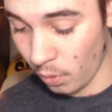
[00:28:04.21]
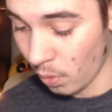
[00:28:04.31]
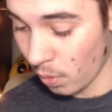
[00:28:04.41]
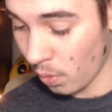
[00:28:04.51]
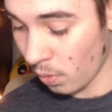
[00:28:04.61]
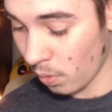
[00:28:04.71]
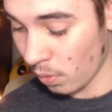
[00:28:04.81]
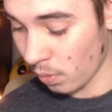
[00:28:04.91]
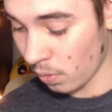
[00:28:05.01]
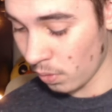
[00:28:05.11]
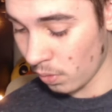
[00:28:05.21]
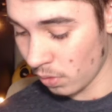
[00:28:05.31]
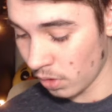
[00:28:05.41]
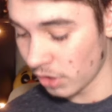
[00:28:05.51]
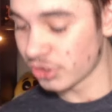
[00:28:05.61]
oh!
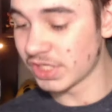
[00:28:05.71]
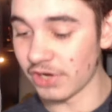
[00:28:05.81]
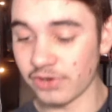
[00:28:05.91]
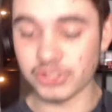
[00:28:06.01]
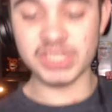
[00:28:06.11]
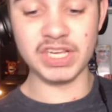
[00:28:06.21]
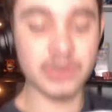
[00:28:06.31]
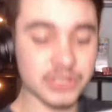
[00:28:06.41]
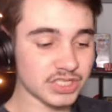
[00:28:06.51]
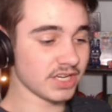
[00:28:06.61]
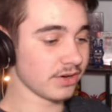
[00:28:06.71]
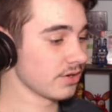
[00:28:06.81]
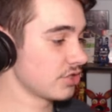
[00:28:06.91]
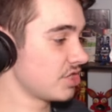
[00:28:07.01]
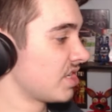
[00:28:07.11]
She's here, she's here, she's here,
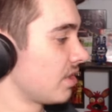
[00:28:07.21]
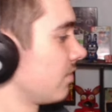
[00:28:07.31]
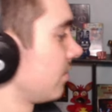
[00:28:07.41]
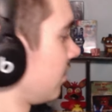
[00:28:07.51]
she's here.